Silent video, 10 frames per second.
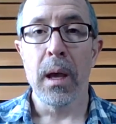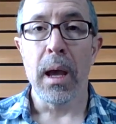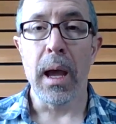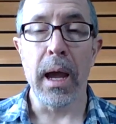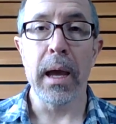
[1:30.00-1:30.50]

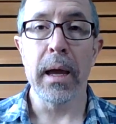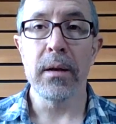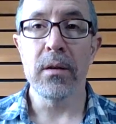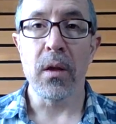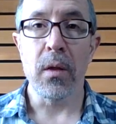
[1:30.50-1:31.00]

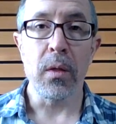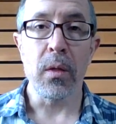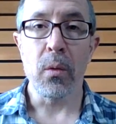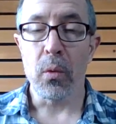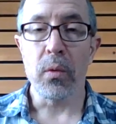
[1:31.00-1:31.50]
And
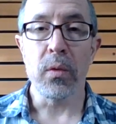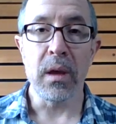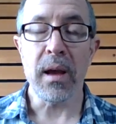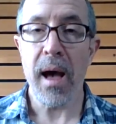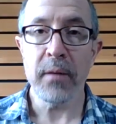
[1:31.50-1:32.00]
the
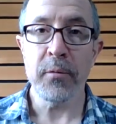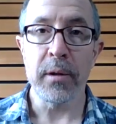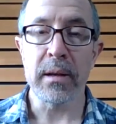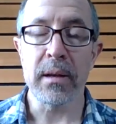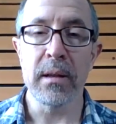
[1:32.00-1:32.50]

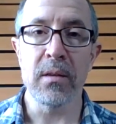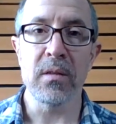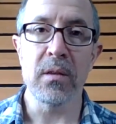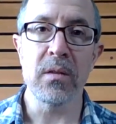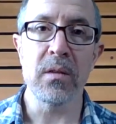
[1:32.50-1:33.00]
conflict in this
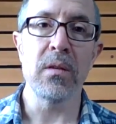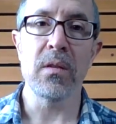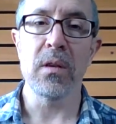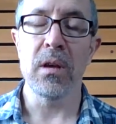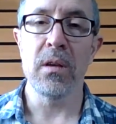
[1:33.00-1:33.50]
instance
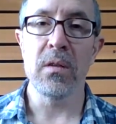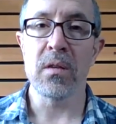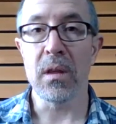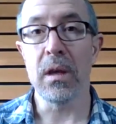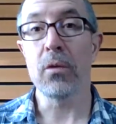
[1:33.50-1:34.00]
is
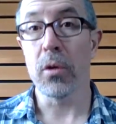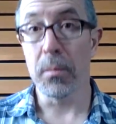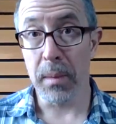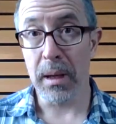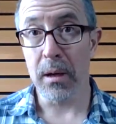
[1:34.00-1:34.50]
the
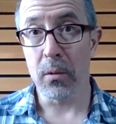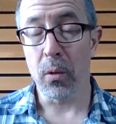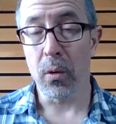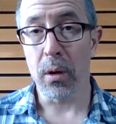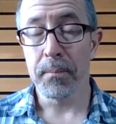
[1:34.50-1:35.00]
Crimean
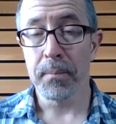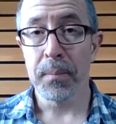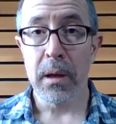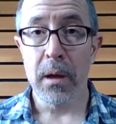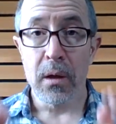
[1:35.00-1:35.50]
War.
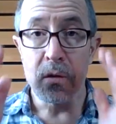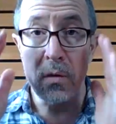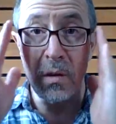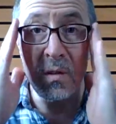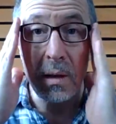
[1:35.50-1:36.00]
So
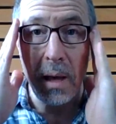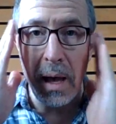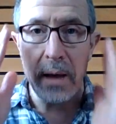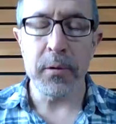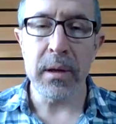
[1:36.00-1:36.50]
this is a
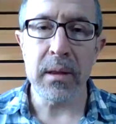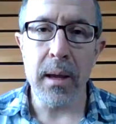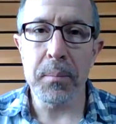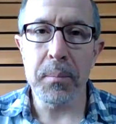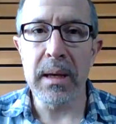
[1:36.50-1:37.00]
conflict
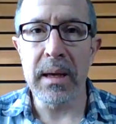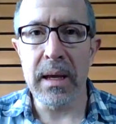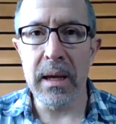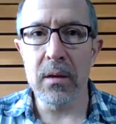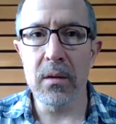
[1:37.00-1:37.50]
that
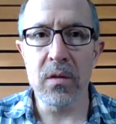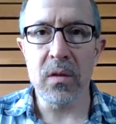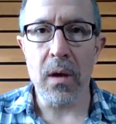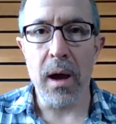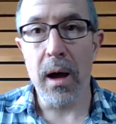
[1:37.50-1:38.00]
begins
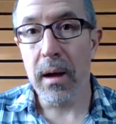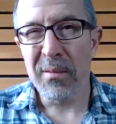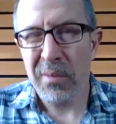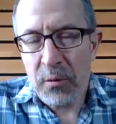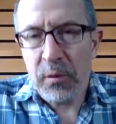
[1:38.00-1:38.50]

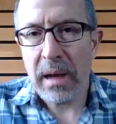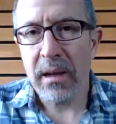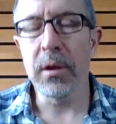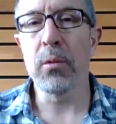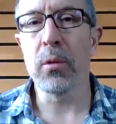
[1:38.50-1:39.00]

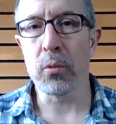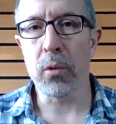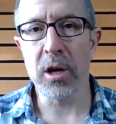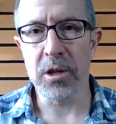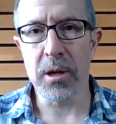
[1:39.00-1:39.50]
effectively with
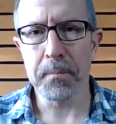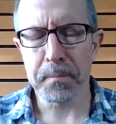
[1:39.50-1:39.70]
Russia.